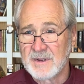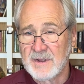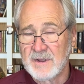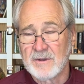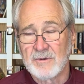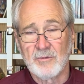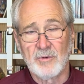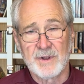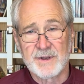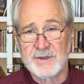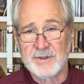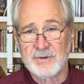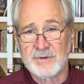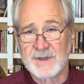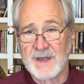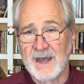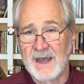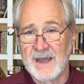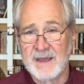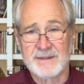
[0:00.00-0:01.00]
when you
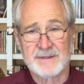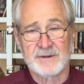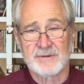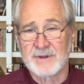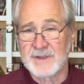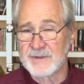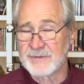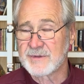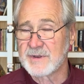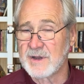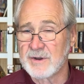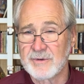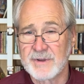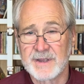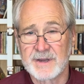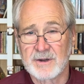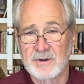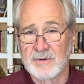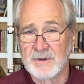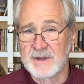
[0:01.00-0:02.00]
die, there is no
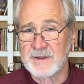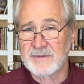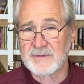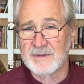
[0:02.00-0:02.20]
increase